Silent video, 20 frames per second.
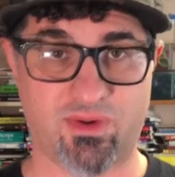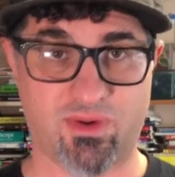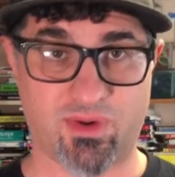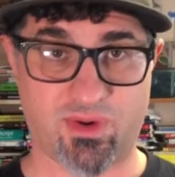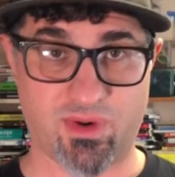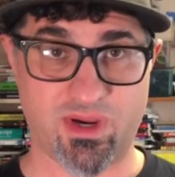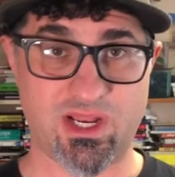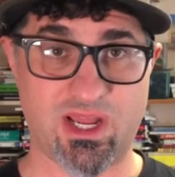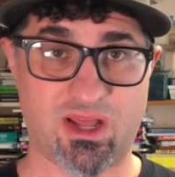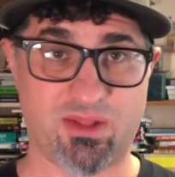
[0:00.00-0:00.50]

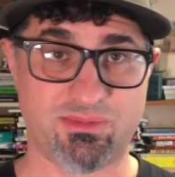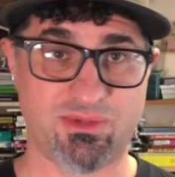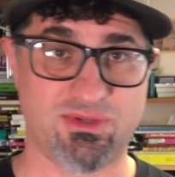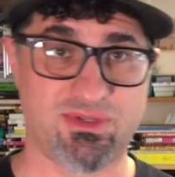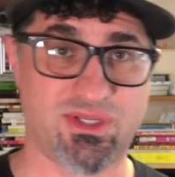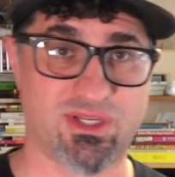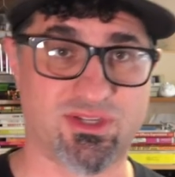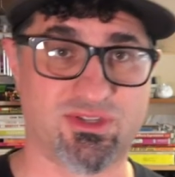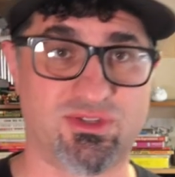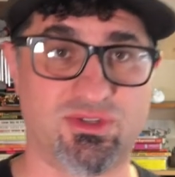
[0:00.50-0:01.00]
Right now I'm
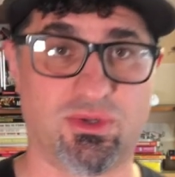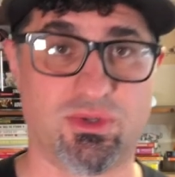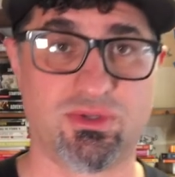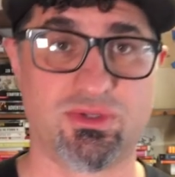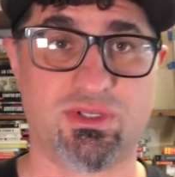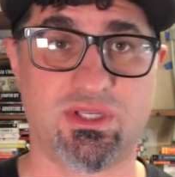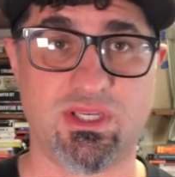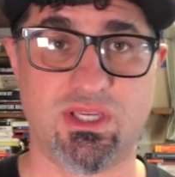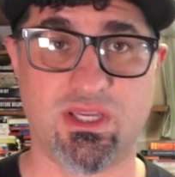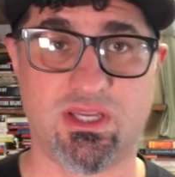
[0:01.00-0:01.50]
using
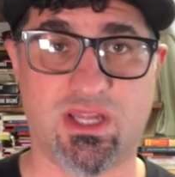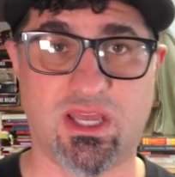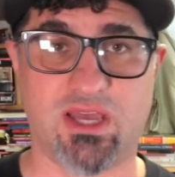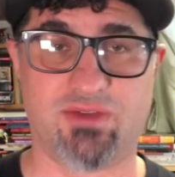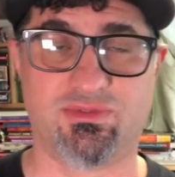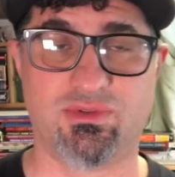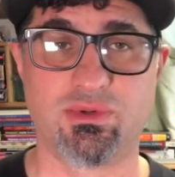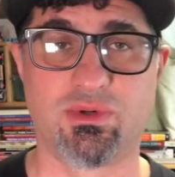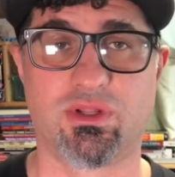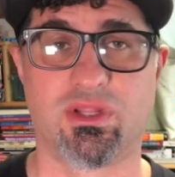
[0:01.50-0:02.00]
Solsea, and I have
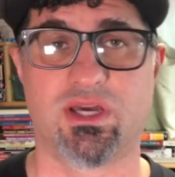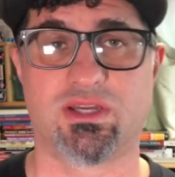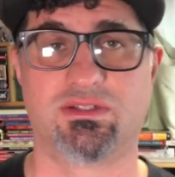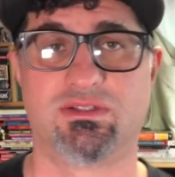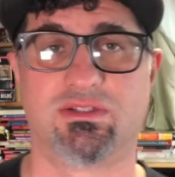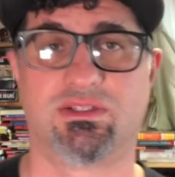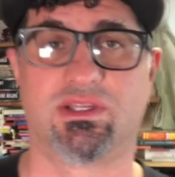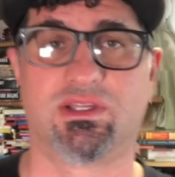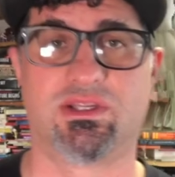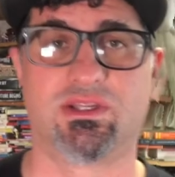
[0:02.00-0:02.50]
two
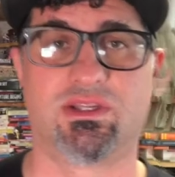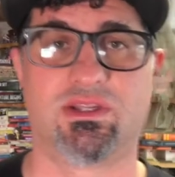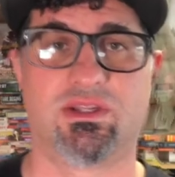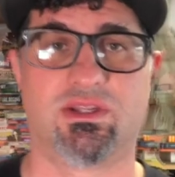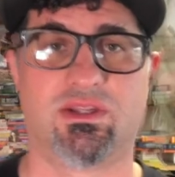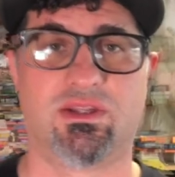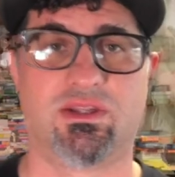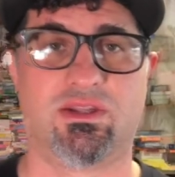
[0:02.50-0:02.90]
collections that are up,